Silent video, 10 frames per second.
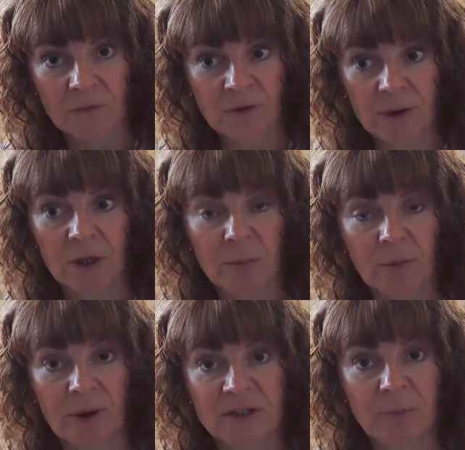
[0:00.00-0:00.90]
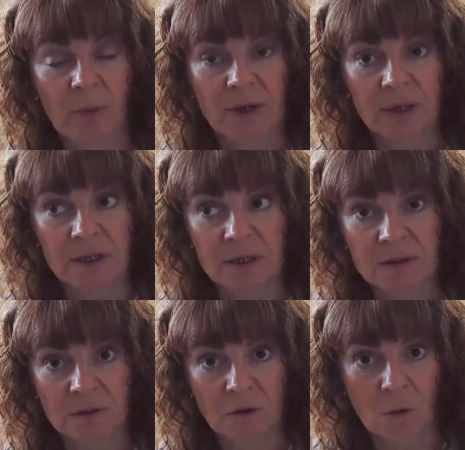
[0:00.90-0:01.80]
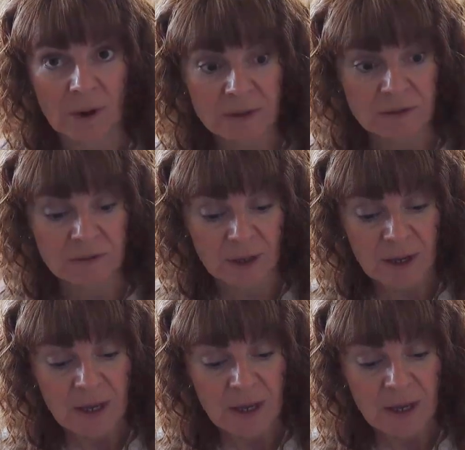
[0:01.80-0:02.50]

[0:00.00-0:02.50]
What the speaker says: very good price point is Quince.